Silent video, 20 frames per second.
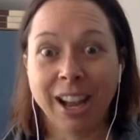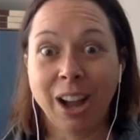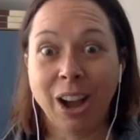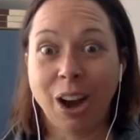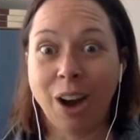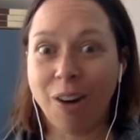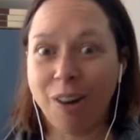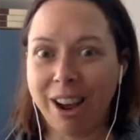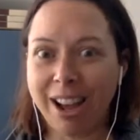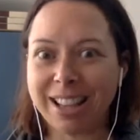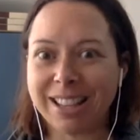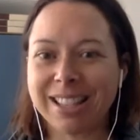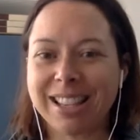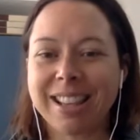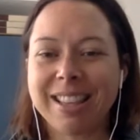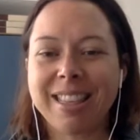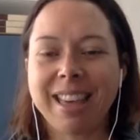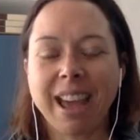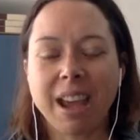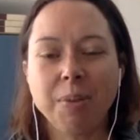All right, so
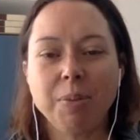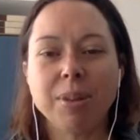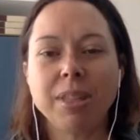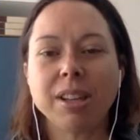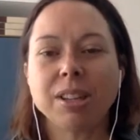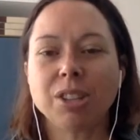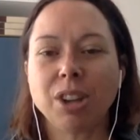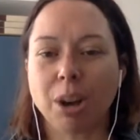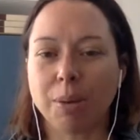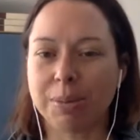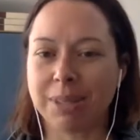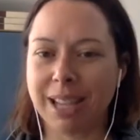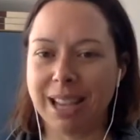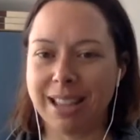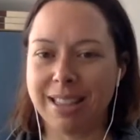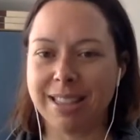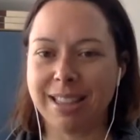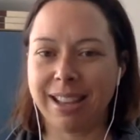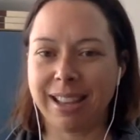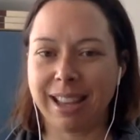they were the top
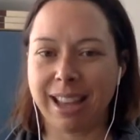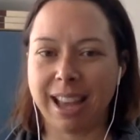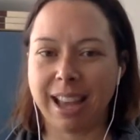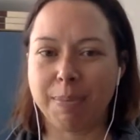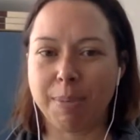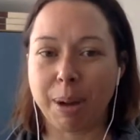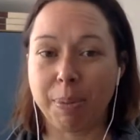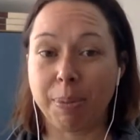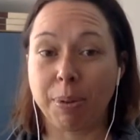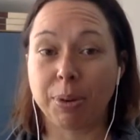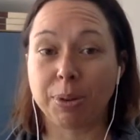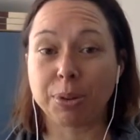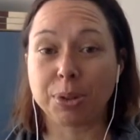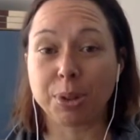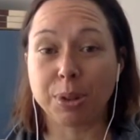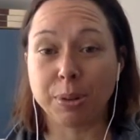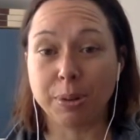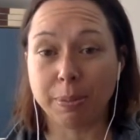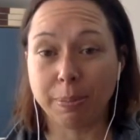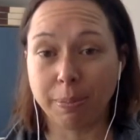10 that came up
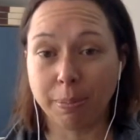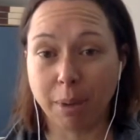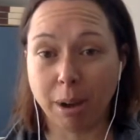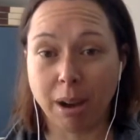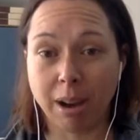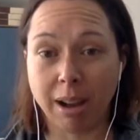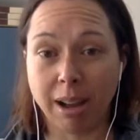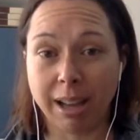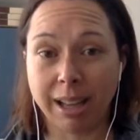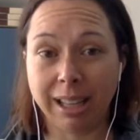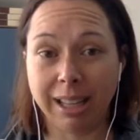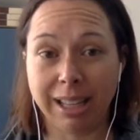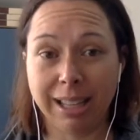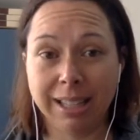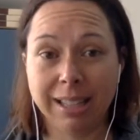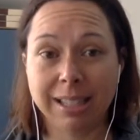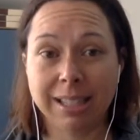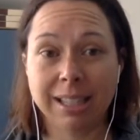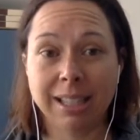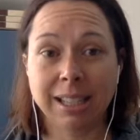onto my
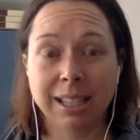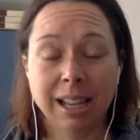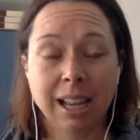list.